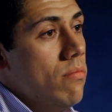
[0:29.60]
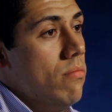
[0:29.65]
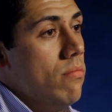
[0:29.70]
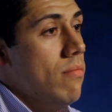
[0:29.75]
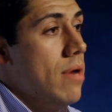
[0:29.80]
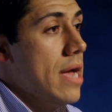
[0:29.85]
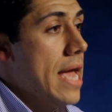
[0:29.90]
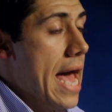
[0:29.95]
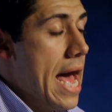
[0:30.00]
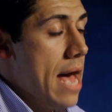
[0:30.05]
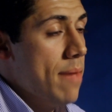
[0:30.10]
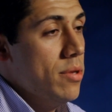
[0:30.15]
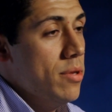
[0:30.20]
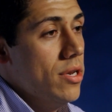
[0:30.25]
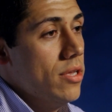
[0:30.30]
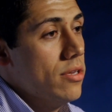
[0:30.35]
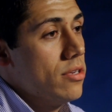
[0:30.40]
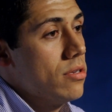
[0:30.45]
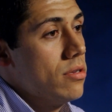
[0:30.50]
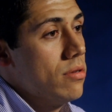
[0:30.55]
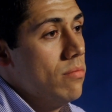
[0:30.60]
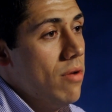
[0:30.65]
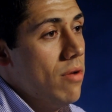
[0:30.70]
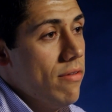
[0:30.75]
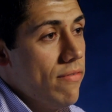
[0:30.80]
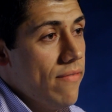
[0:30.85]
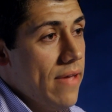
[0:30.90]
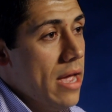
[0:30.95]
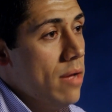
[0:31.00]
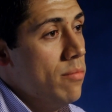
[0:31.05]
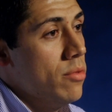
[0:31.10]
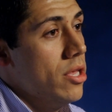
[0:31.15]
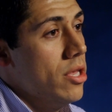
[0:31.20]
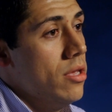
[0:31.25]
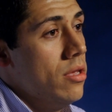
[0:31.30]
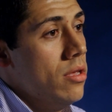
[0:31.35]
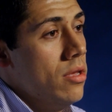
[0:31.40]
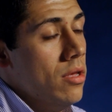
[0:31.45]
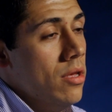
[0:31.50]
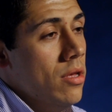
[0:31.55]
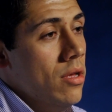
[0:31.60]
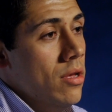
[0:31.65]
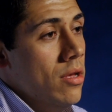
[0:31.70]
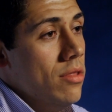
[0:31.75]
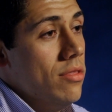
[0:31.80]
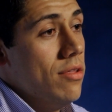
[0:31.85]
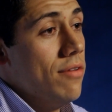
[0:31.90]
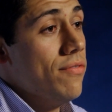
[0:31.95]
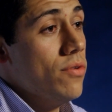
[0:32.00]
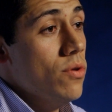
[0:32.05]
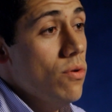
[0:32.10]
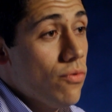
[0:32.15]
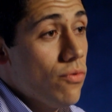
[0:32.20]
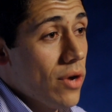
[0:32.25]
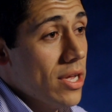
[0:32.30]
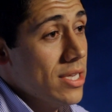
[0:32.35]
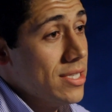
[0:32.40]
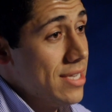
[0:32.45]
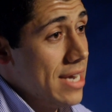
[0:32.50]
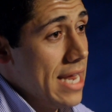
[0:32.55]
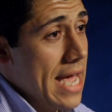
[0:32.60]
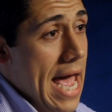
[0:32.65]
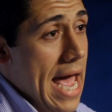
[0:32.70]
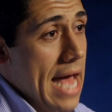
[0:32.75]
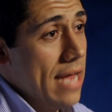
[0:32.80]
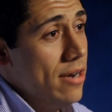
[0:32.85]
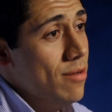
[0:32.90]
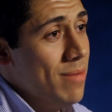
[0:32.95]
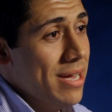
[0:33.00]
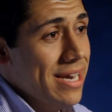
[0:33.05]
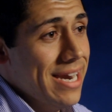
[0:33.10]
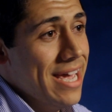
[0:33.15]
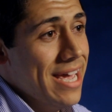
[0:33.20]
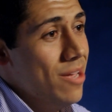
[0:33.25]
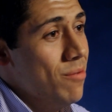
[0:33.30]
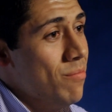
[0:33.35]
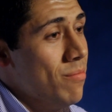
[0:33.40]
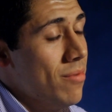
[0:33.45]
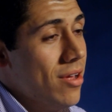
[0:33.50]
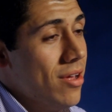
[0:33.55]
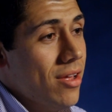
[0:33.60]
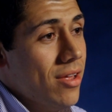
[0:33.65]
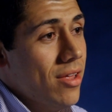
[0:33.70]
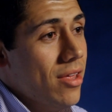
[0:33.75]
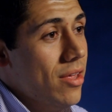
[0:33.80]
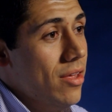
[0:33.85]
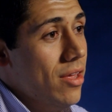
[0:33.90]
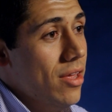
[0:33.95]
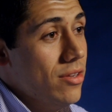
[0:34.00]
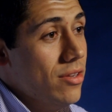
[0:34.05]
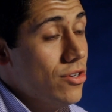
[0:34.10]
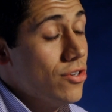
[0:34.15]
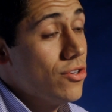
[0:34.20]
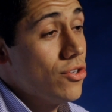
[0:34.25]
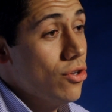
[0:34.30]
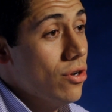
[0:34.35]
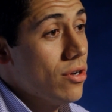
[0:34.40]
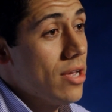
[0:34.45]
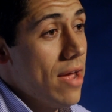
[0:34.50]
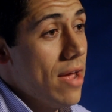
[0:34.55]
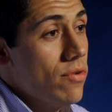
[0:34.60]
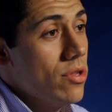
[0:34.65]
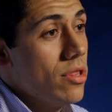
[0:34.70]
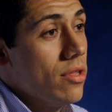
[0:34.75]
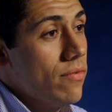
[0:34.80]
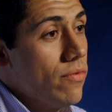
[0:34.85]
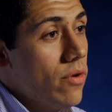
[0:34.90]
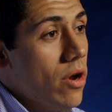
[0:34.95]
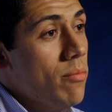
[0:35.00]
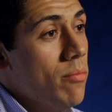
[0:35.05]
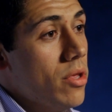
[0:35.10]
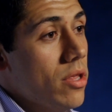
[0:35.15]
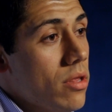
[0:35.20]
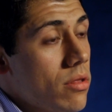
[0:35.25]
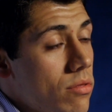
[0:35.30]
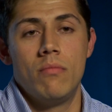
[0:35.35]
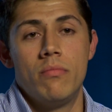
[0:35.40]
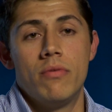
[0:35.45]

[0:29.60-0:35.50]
My happiness, my family, the few friends that I had to my name, it just took everything from me.